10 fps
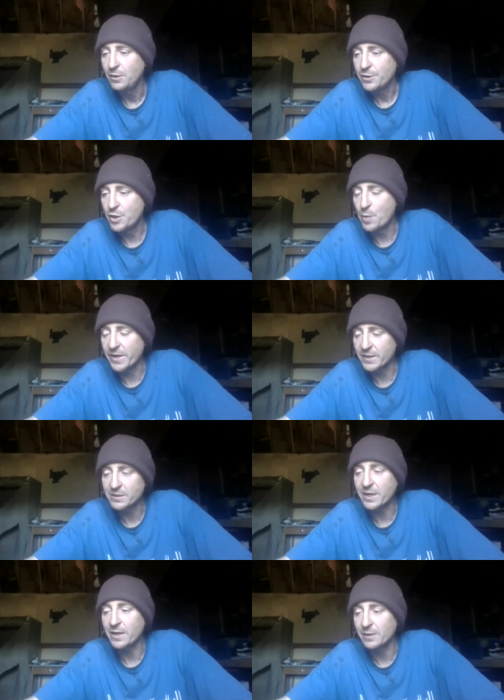Nobody is
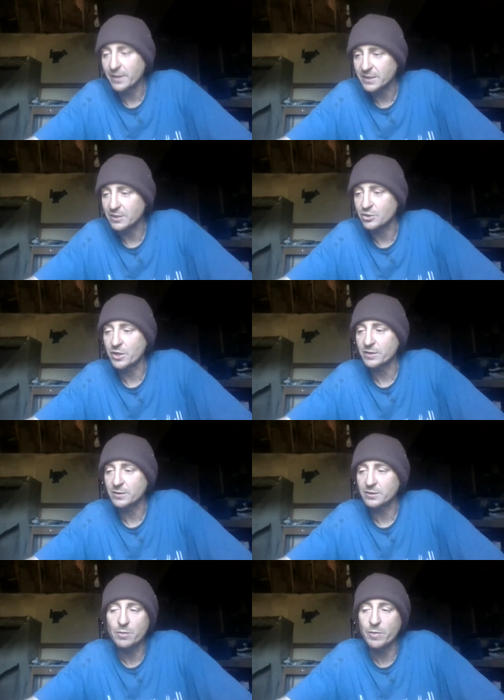saying let's get
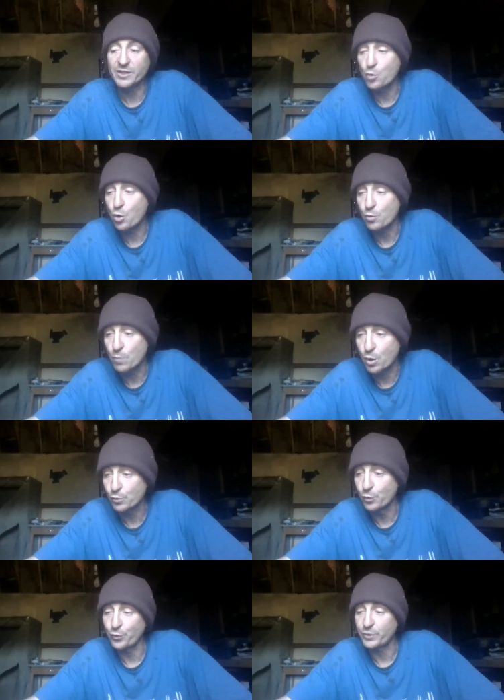justice. Nobody's quoting
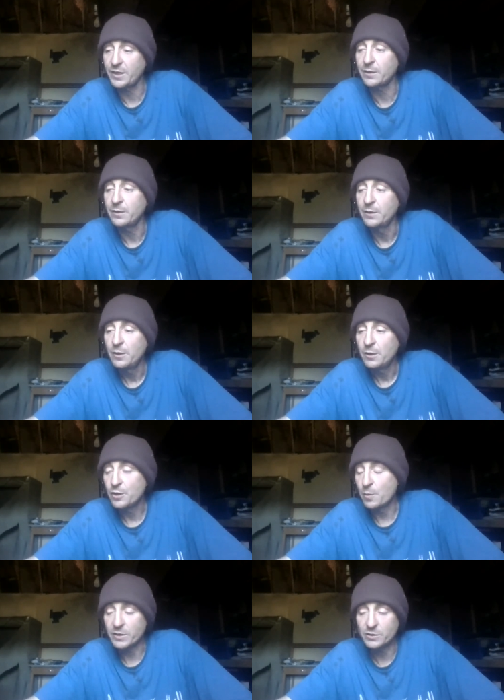Martin Luther King.
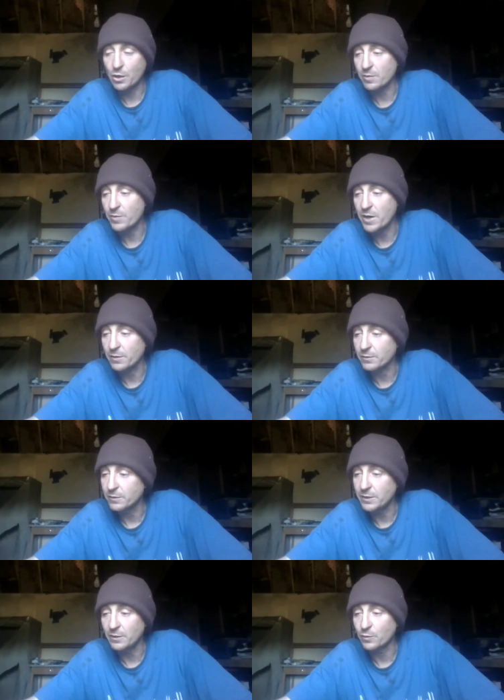Nobody's talking
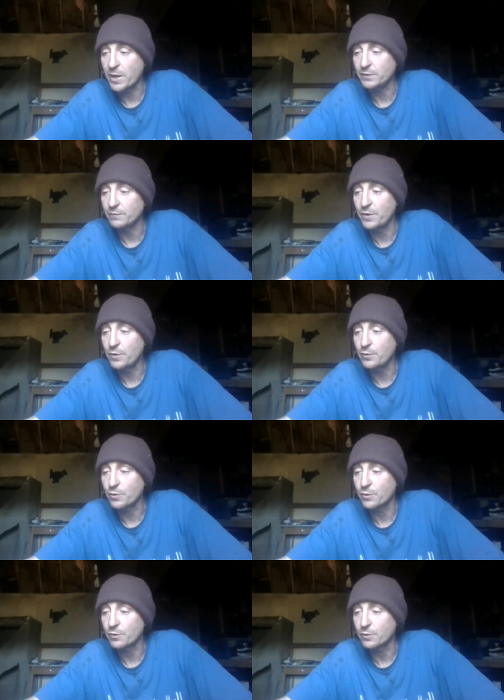about getting a right to vote
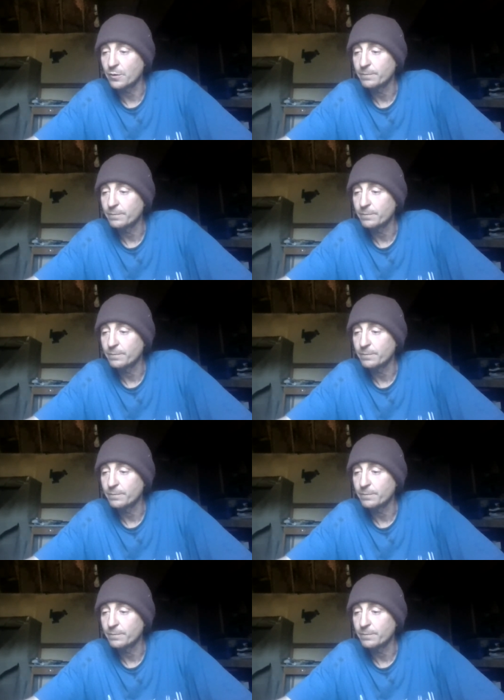or